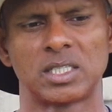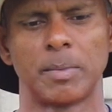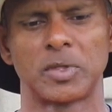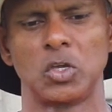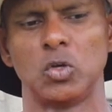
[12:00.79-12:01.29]

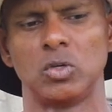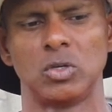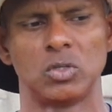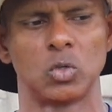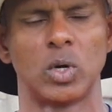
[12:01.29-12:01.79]
something you,
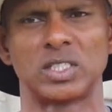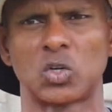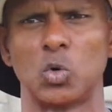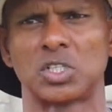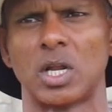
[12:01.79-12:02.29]
you do as
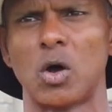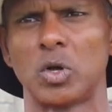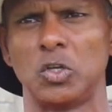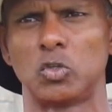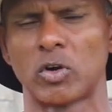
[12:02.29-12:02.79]
coach now,
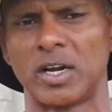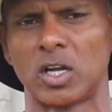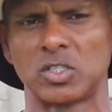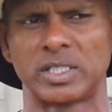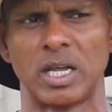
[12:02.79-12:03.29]
and you try
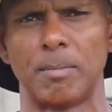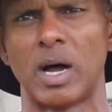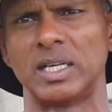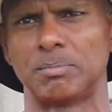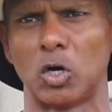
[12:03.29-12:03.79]
not to say
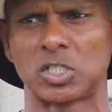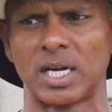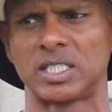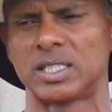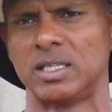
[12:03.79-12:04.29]
as much
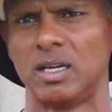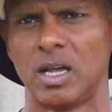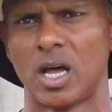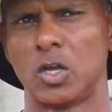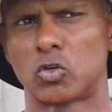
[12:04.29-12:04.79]
as,
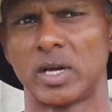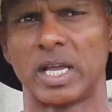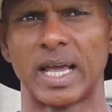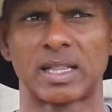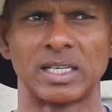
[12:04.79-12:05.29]
and you try to
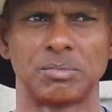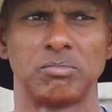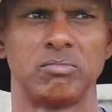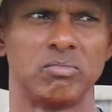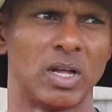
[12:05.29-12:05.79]
get as,
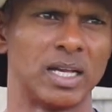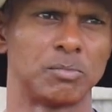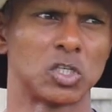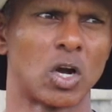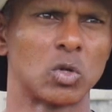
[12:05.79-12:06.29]
as
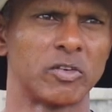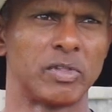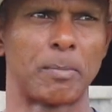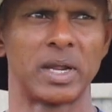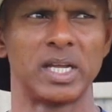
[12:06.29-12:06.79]
much out of
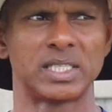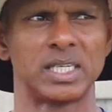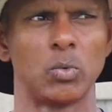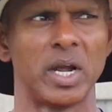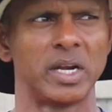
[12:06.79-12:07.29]
the players,
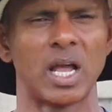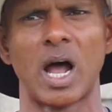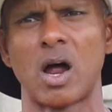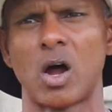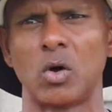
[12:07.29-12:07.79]
see where they
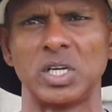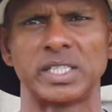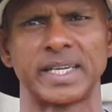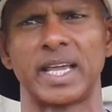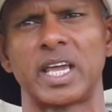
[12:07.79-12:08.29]
are, how they're
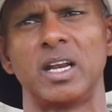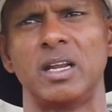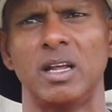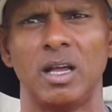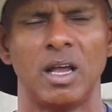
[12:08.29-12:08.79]
thinking.
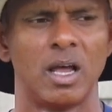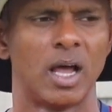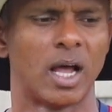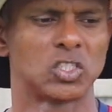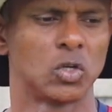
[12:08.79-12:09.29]

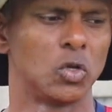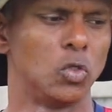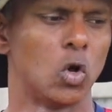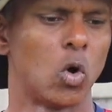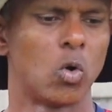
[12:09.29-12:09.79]
And so you
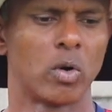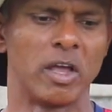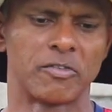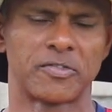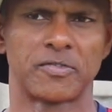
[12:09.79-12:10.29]
know
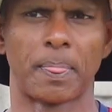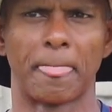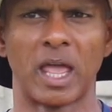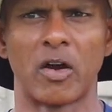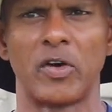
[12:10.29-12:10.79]
if
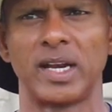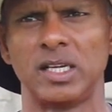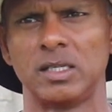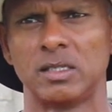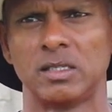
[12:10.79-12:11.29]
they are
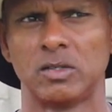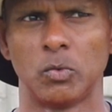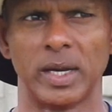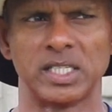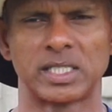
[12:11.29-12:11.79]
ready
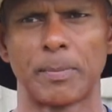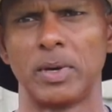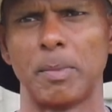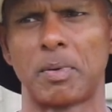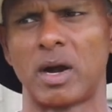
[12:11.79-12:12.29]
when they step
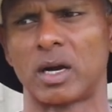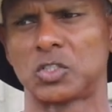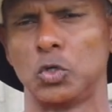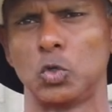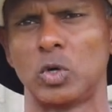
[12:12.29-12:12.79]
on the park,
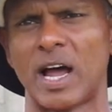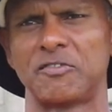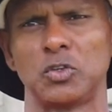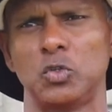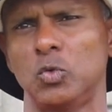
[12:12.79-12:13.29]
so you don't
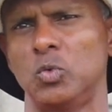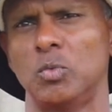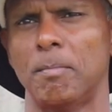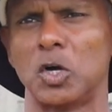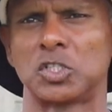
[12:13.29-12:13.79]
have to do
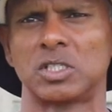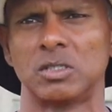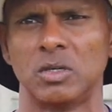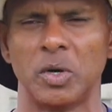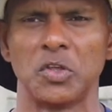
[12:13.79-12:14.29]
much
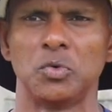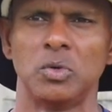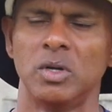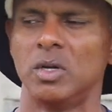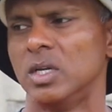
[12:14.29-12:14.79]
when you
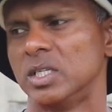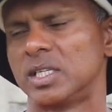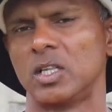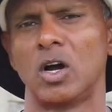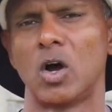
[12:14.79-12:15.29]

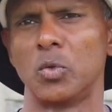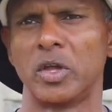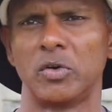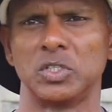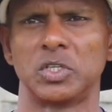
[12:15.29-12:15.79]
sit down out
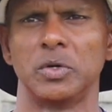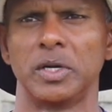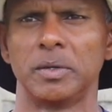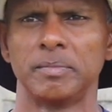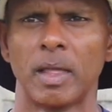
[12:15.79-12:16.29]
there or so, you
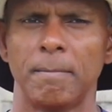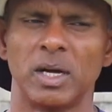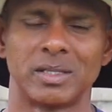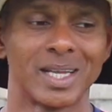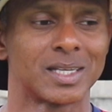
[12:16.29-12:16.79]
know.
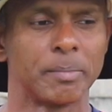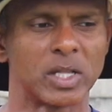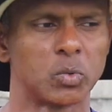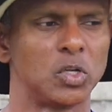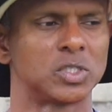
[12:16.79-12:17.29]
But yet in
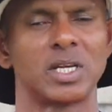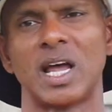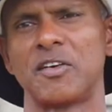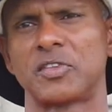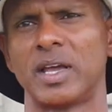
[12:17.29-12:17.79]
between, you still
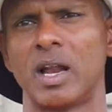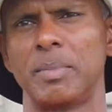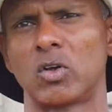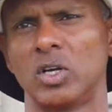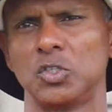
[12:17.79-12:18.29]
have to help
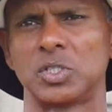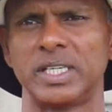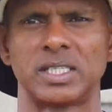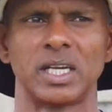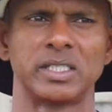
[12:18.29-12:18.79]
because you
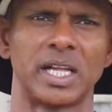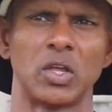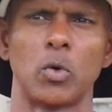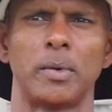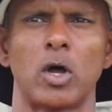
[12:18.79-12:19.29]
see things that
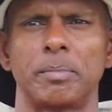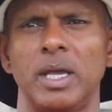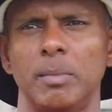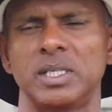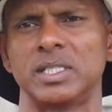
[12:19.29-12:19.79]
they will not
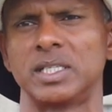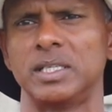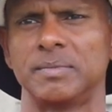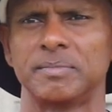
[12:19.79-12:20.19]
be able to see.